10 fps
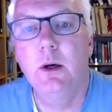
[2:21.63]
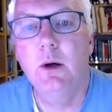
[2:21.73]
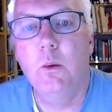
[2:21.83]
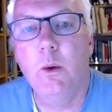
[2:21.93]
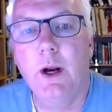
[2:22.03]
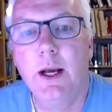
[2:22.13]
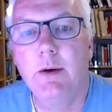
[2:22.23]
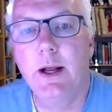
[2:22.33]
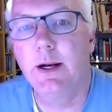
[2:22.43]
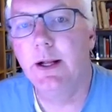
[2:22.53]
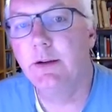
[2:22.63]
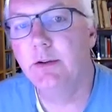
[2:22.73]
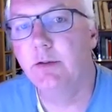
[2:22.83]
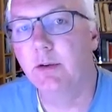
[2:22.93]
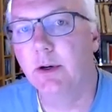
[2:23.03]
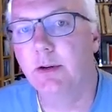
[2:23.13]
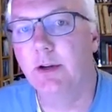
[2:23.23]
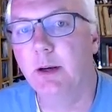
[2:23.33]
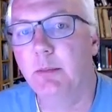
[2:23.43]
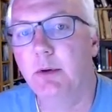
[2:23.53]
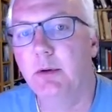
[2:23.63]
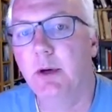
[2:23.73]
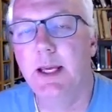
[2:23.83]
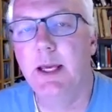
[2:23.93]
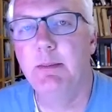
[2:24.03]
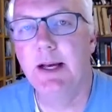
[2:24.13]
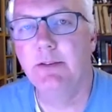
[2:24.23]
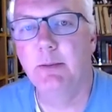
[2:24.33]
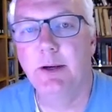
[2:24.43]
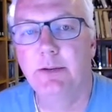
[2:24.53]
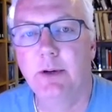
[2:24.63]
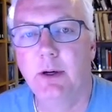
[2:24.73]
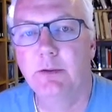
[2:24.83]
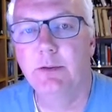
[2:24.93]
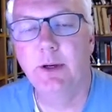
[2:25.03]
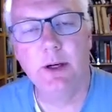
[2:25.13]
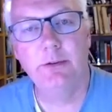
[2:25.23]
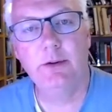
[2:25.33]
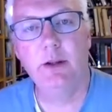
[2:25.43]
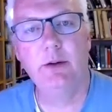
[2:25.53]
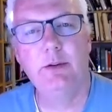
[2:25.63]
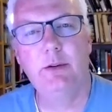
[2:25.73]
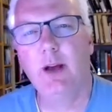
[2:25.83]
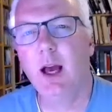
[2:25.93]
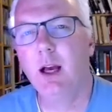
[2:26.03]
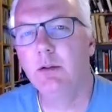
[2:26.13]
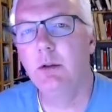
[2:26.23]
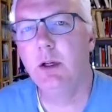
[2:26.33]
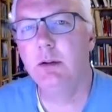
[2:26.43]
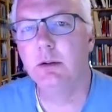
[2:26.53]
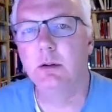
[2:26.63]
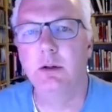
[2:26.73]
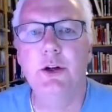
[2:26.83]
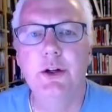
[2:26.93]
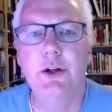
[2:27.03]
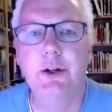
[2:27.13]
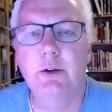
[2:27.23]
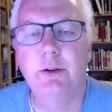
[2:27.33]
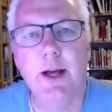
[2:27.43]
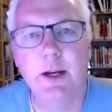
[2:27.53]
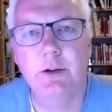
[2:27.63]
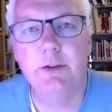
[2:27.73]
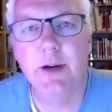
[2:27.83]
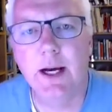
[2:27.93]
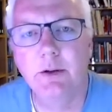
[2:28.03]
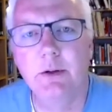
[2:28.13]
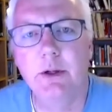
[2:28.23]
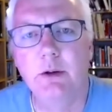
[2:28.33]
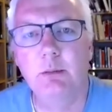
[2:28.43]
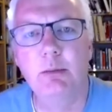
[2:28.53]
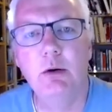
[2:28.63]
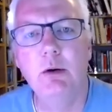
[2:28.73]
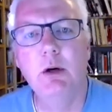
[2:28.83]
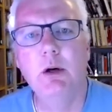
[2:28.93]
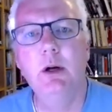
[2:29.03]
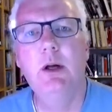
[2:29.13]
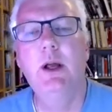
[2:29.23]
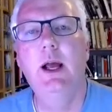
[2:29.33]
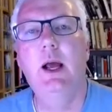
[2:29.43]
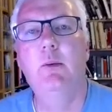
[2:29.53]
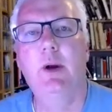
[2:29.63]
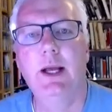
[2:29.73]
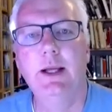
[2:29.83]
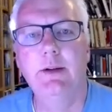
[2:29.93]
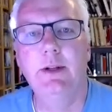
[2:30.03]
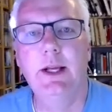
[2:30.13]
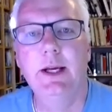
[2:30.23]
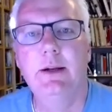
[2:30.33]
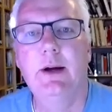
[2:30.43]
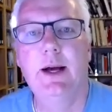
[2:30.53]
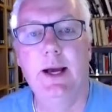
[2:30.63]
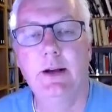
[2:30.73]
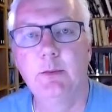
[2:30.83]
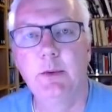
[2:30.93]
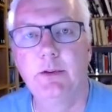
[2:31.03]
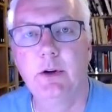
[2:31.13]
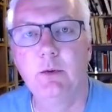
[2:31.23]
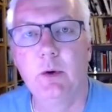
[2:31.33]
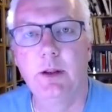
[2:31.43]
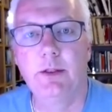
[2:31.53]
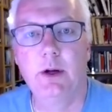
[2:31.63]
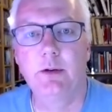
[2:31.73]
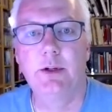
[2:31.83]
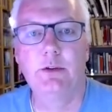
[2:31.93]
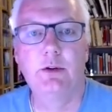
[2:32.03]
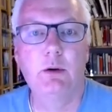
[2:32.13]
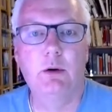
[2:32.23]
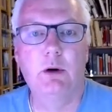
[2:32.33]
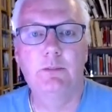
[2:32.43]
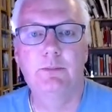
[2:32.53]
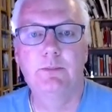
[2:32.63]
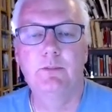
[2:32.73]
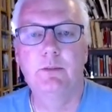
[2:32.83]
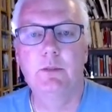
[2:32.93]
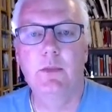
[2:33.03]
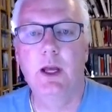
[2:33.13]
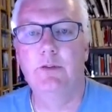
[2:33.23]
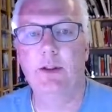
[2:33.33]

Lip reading: When I grade an essay, for example, I keep asking myself, can I say this is excellent or good or satisfactory or poor? And when I get to the end, I ask myself what I thought of it as a whole. If I